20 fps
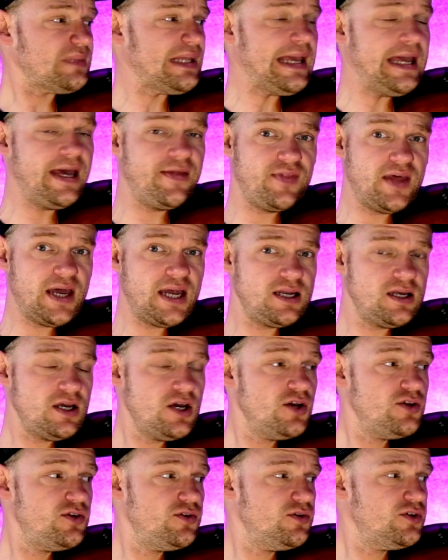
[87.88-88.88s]
and then
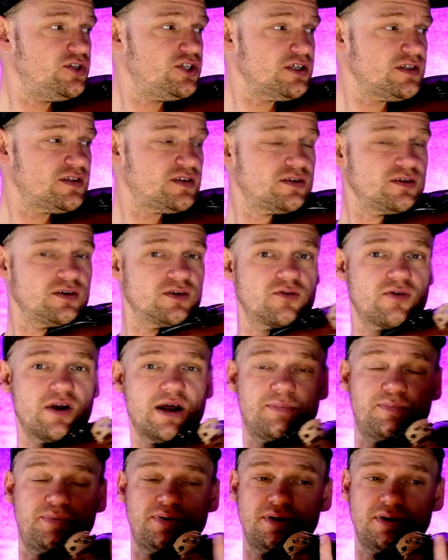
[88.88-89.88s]
you just
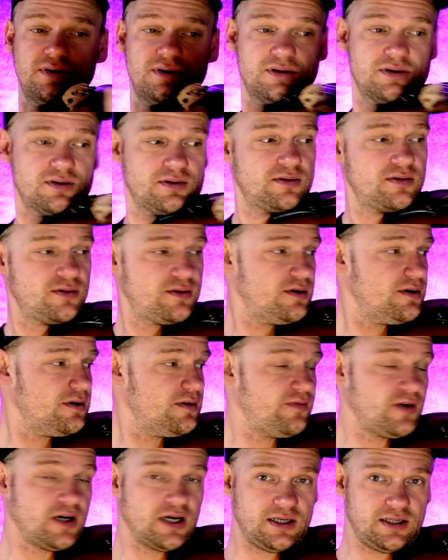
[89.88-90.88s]
grab the
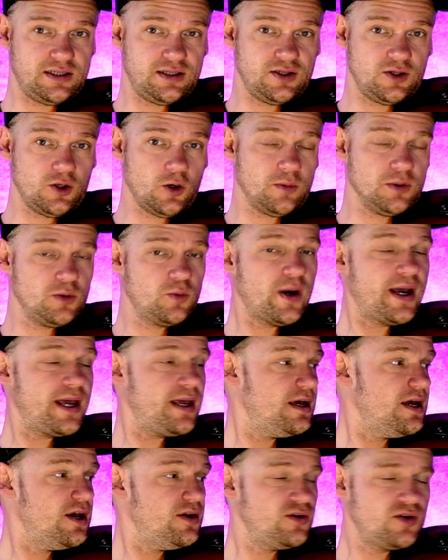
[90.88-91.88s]
violin the normal
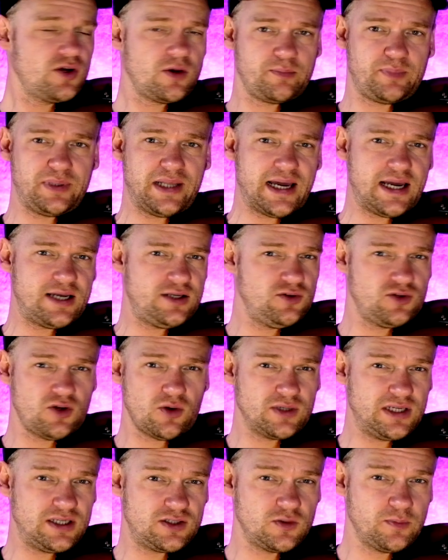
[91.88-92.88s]
way. You don't play, you don't
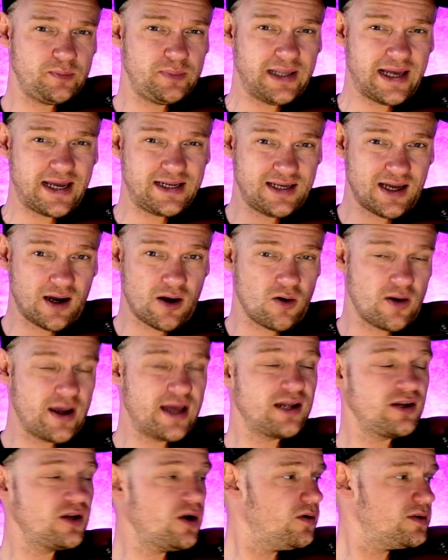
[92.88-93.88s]
need to play now
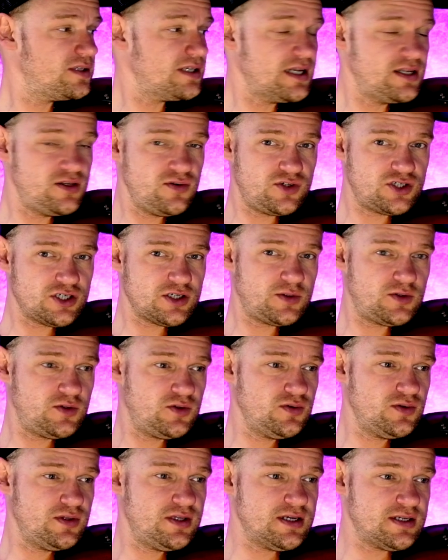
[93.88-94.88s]
any notes, and you just
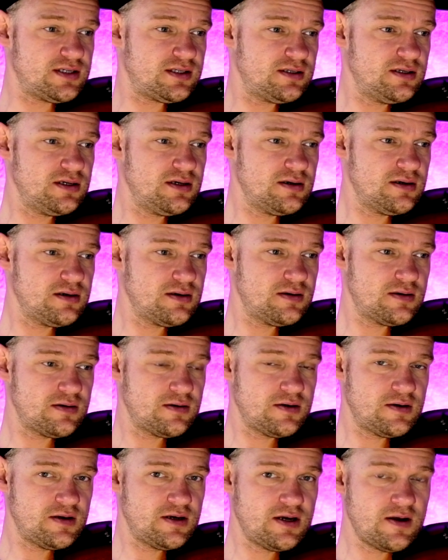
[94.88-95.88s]
do this.
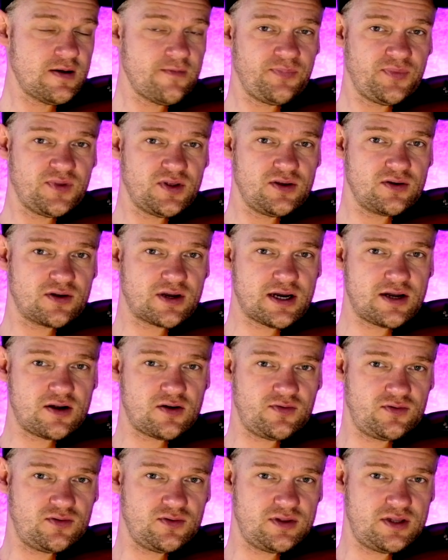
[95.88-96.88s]
You kind
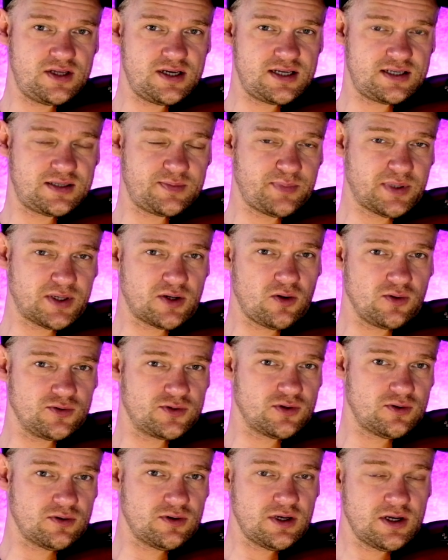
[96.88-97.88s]
of do this, but
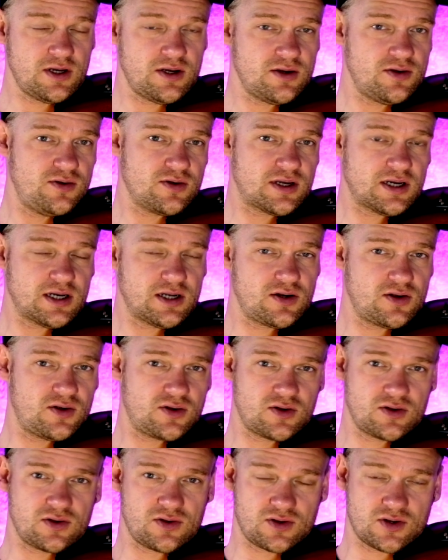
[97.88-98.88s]
also you
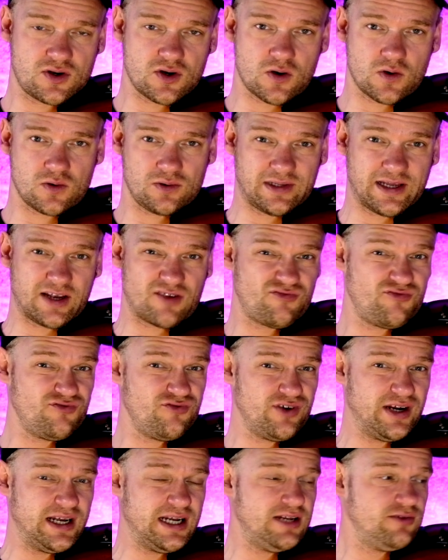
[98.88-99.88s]
can go like
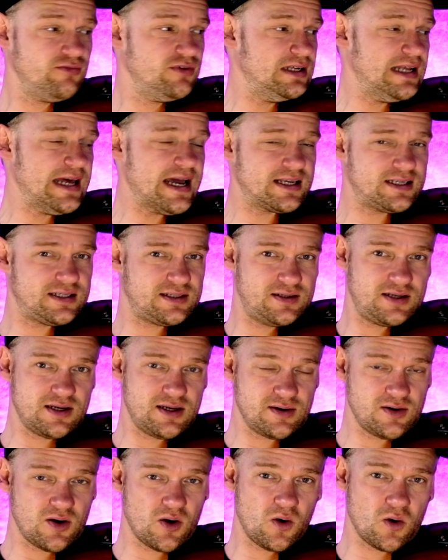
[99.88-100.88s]
really relaxed
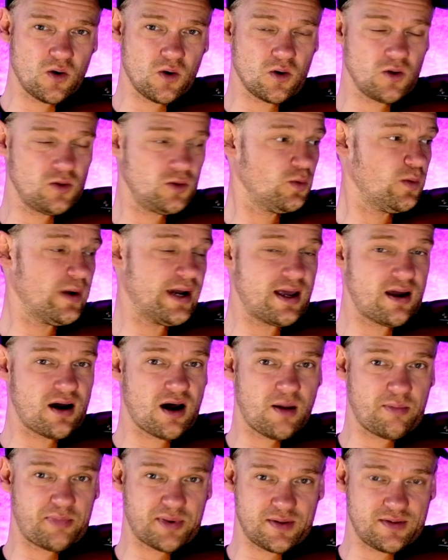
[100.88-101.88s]
all the way
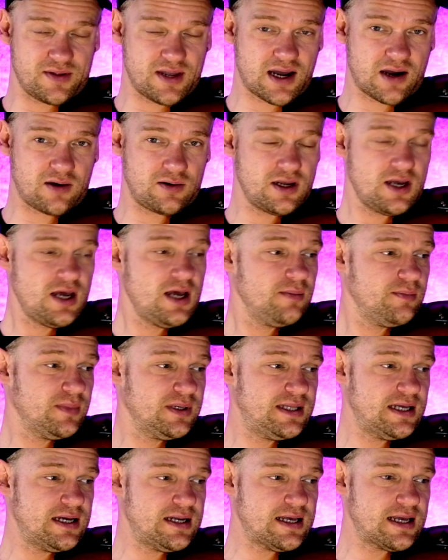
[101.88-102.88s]
up and down, but
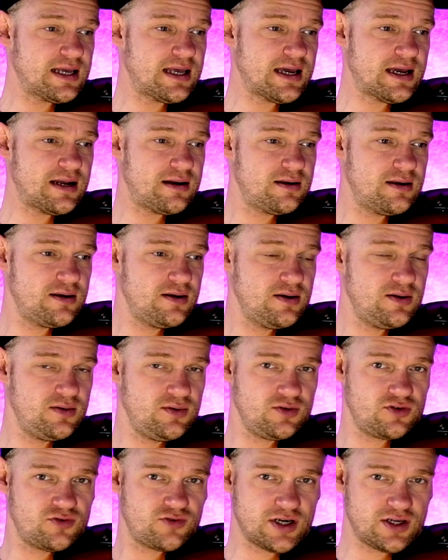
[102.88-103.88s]
then again
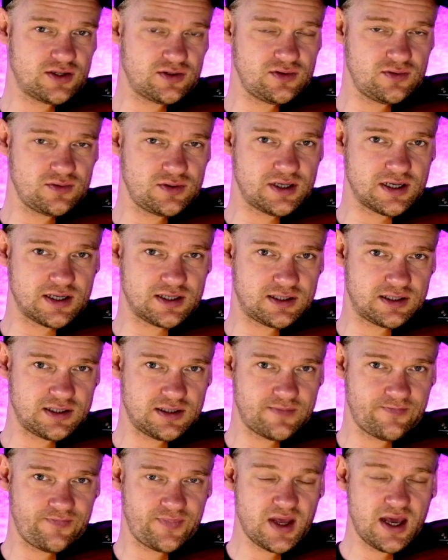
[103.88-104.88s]
you try to do this.
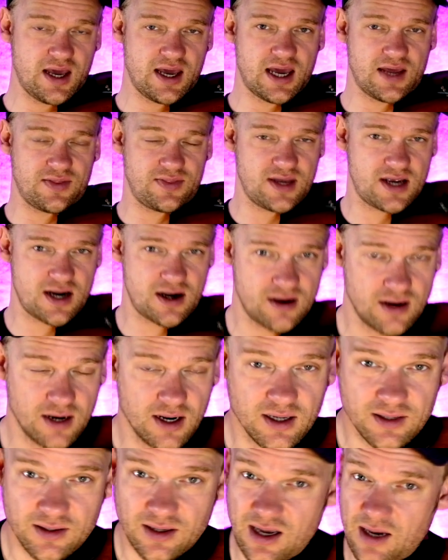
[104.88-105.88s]
And there
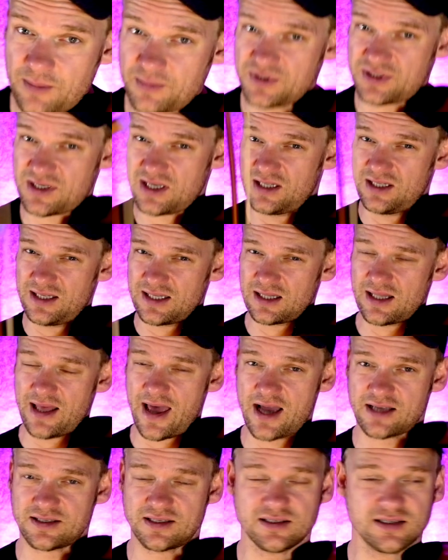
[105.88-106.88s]
comes a little
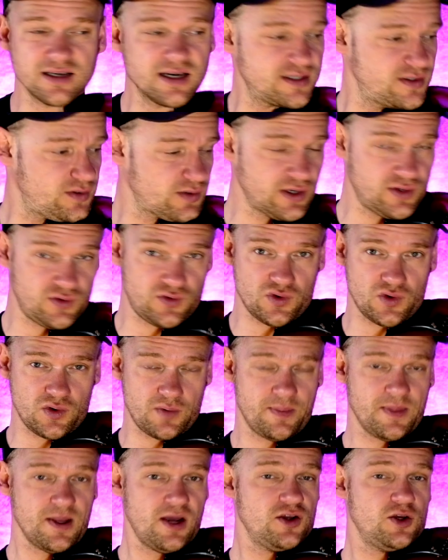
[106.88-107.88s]
exercise you can
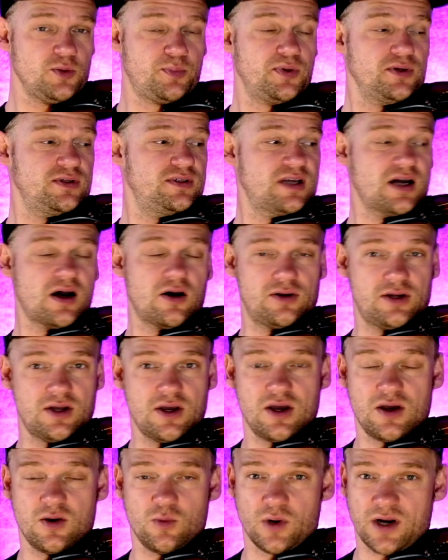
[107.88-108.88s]
do. You put down
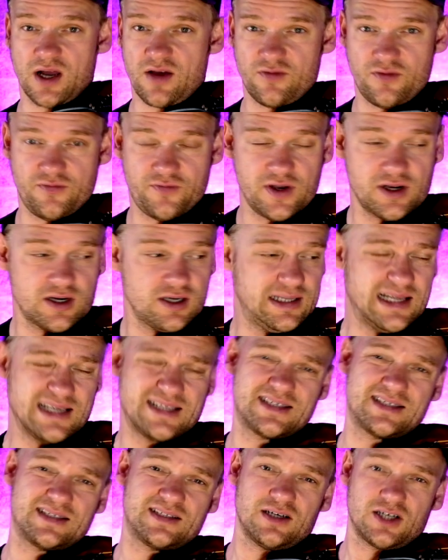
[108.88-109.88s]
whatever finger, let's
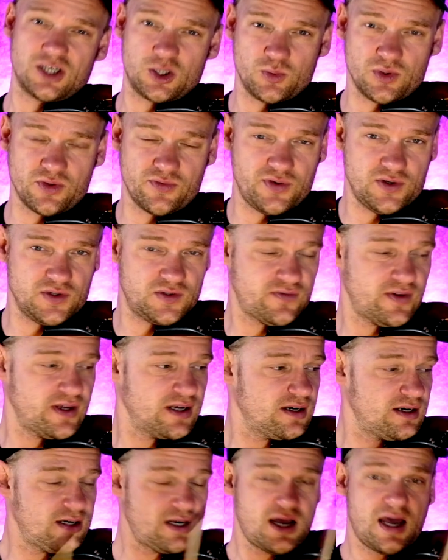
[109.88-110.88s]
start with the first
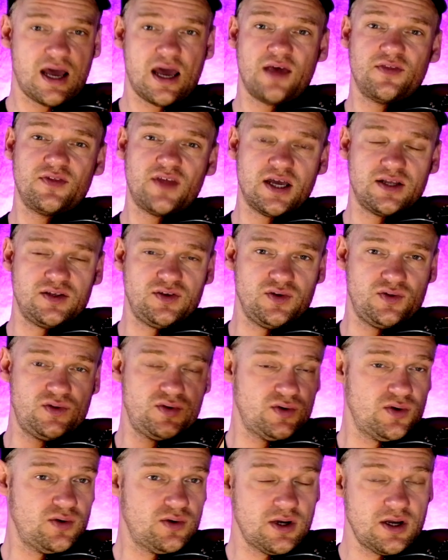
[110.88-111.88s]
finger, and then
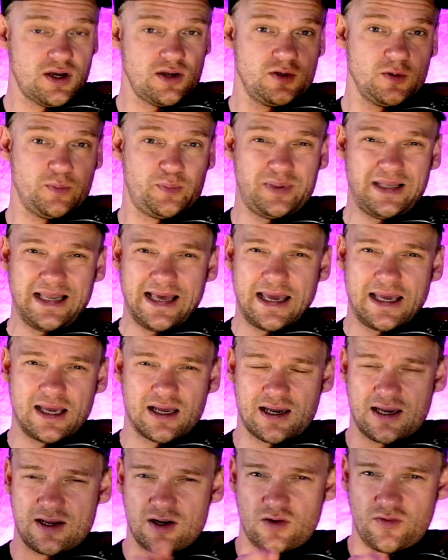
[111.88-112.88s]
you play
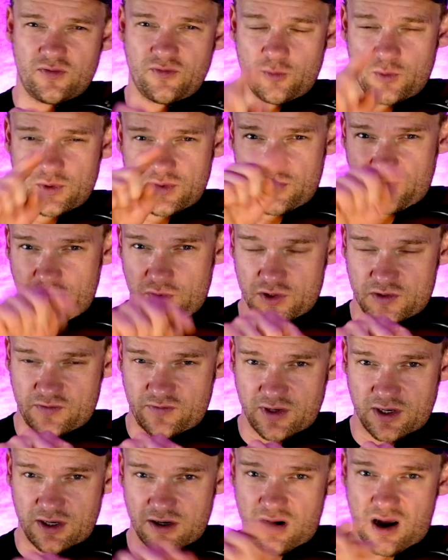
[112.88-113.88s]
kind of with the first
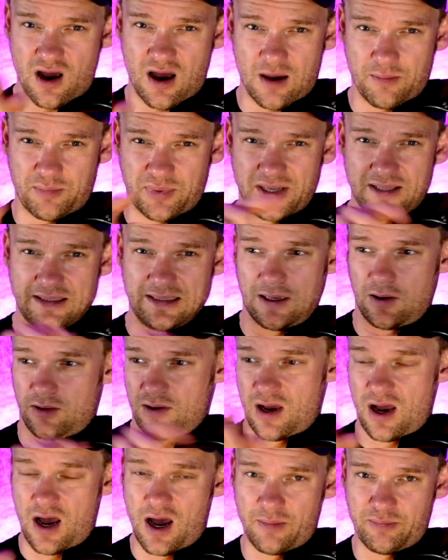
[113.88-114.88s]
finger up and
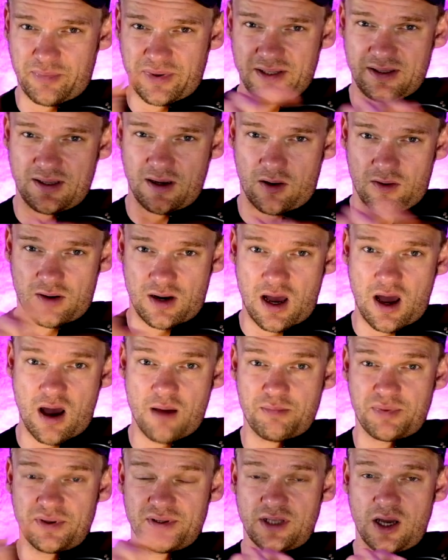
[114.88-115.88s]
down, up and down,
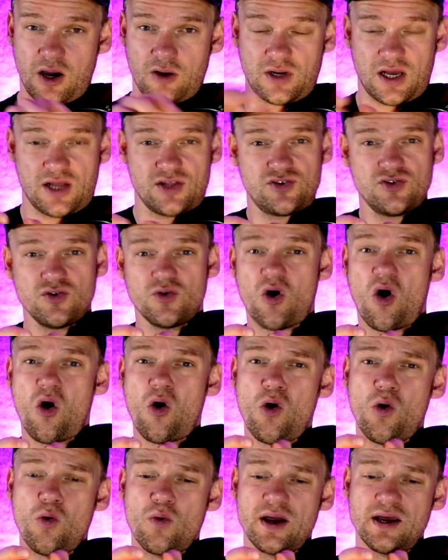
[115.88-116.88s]
up and down, and you
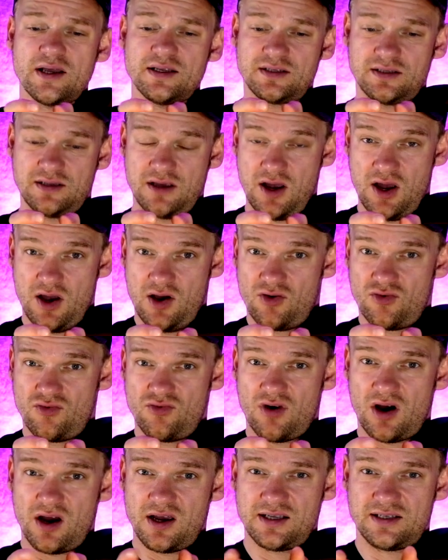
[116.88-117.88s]
always
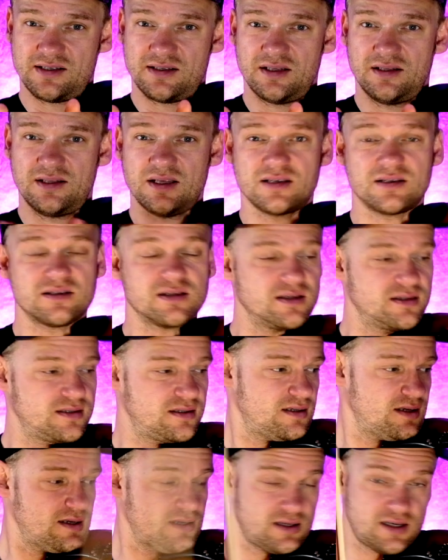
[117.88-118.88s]
rise the
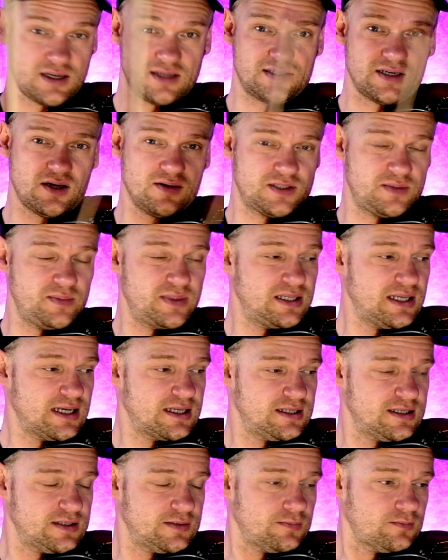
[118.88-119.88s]
distance. It sounds a bit like
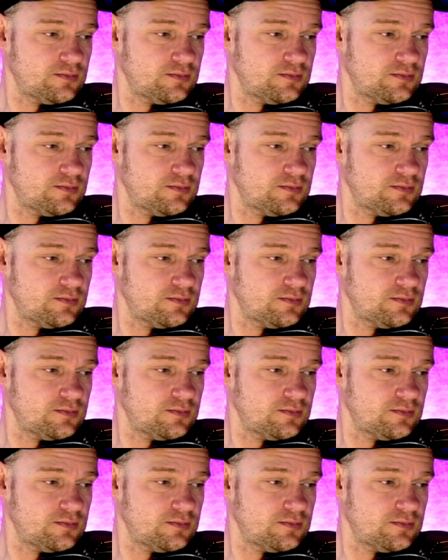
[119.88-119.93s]
this.